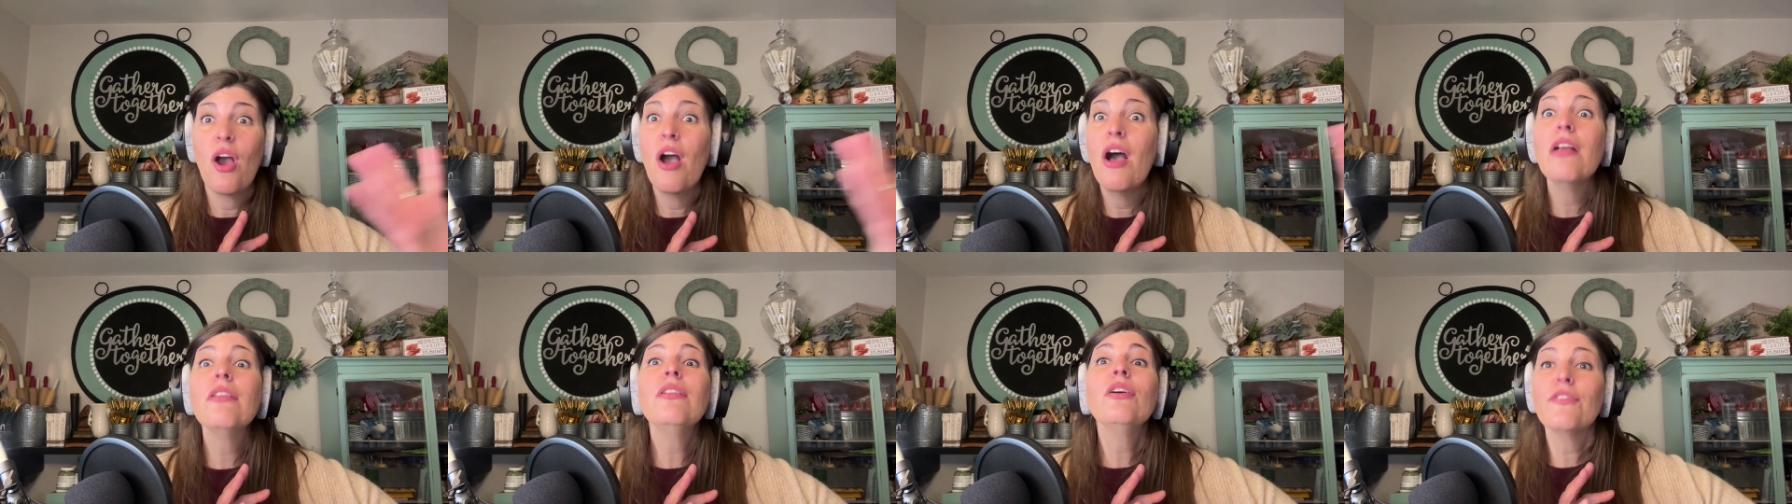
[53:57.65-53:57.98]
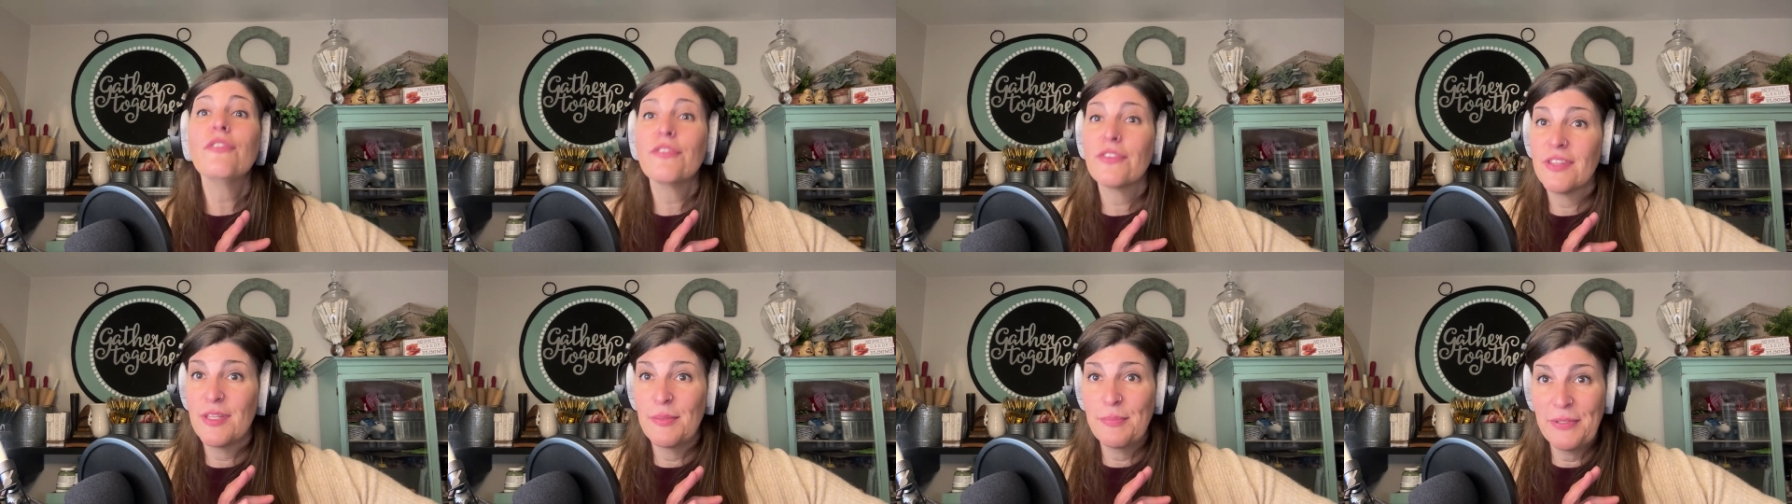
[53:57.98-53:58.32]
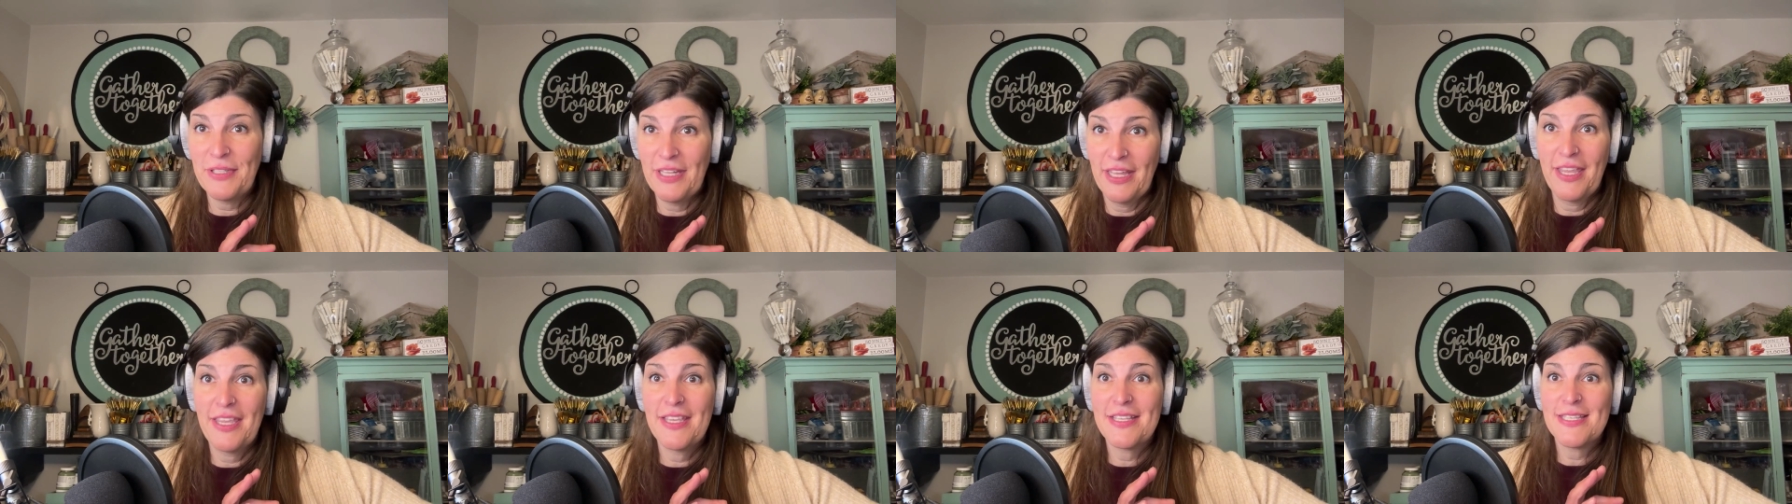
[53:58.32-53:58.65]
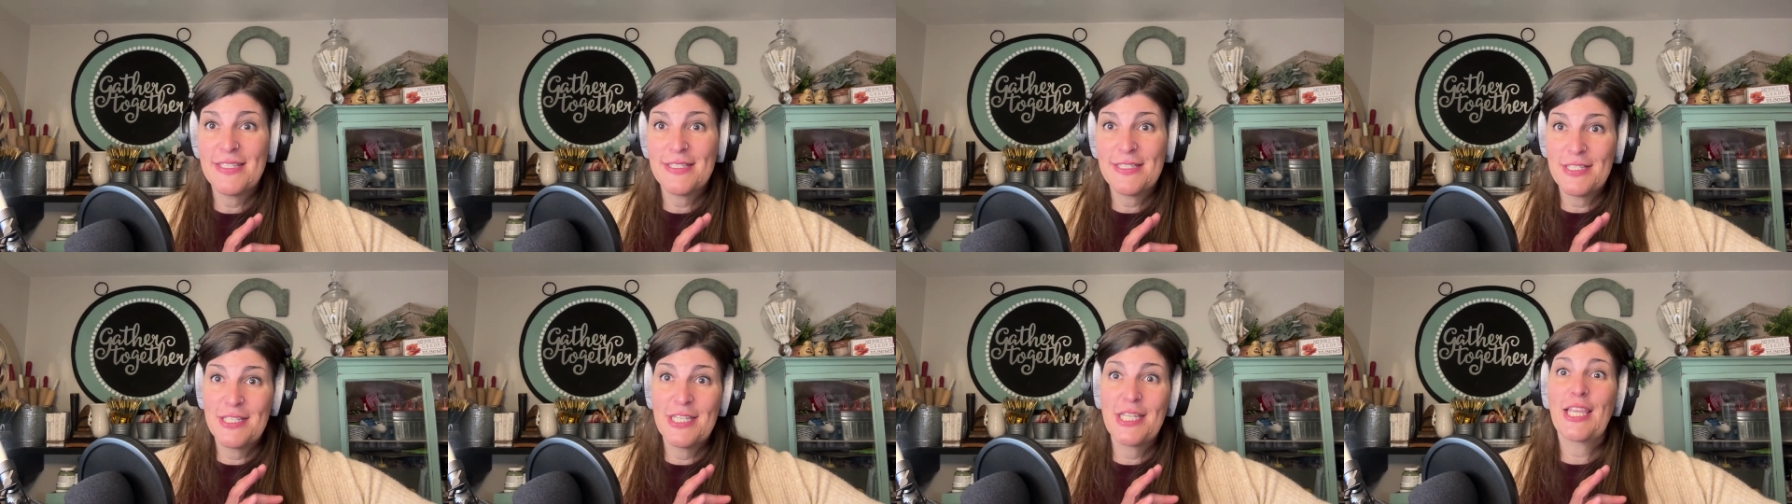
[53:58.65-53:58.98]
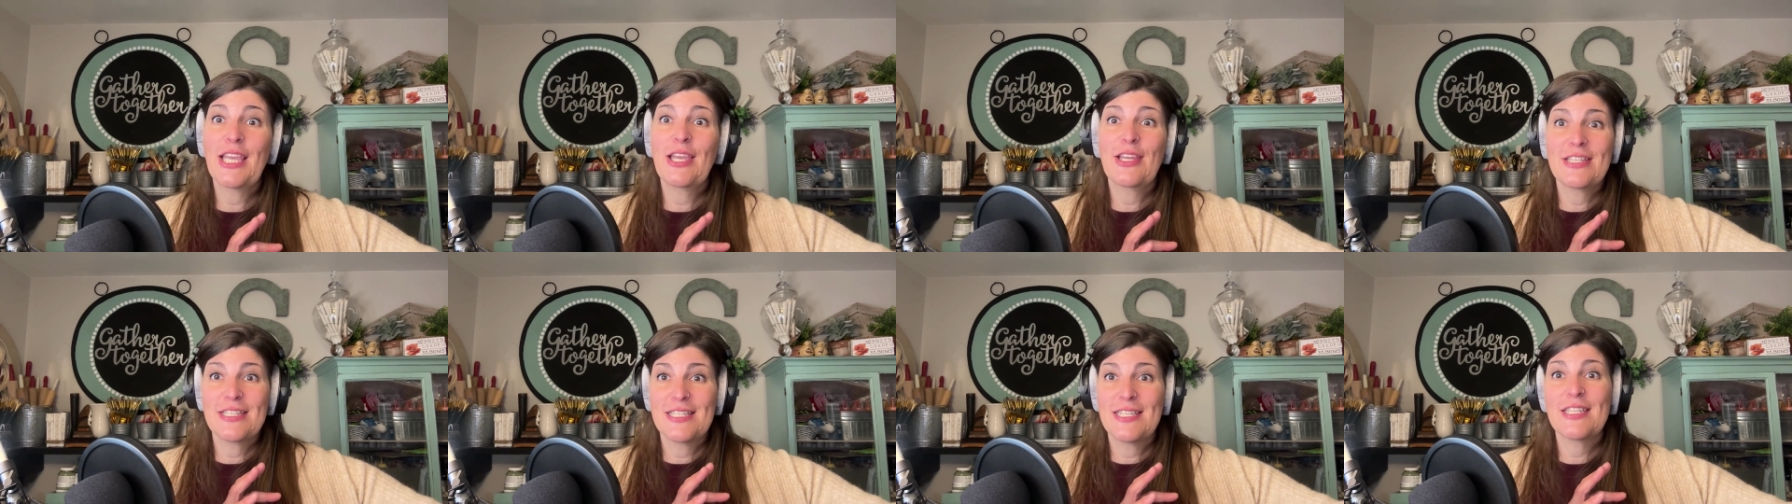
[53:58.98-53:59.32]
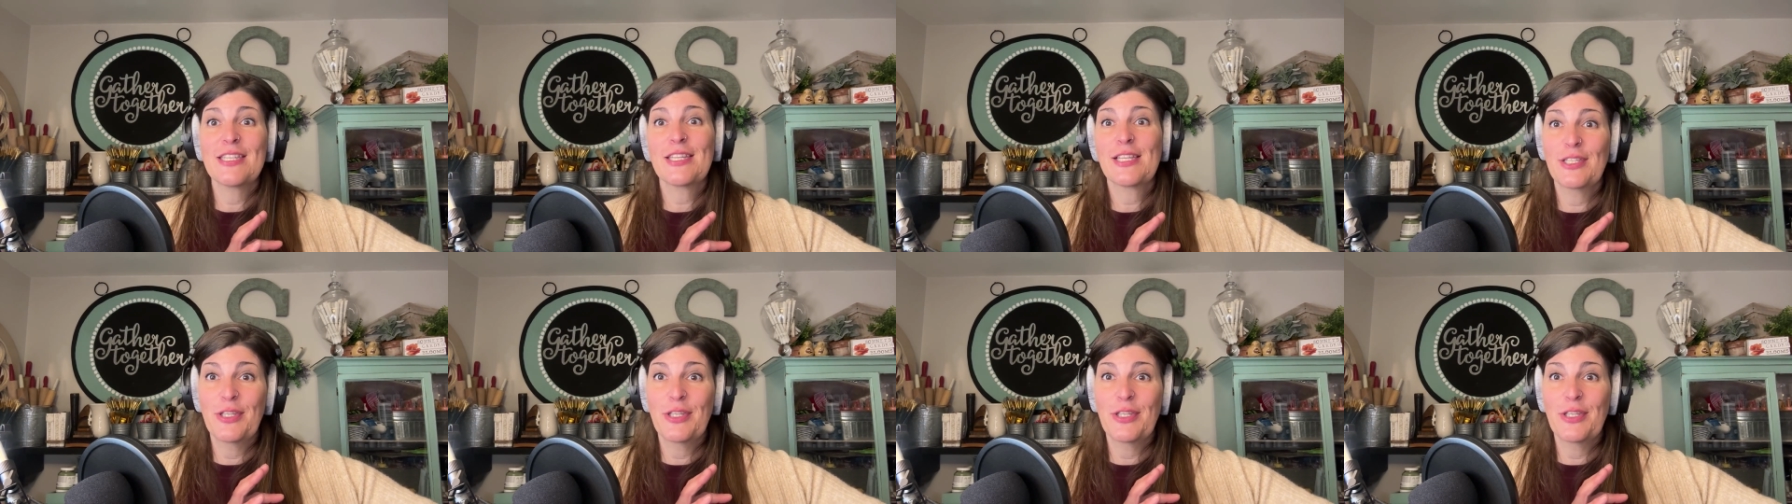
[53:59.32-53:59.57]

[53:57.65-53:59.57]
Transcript: all over the place to get to the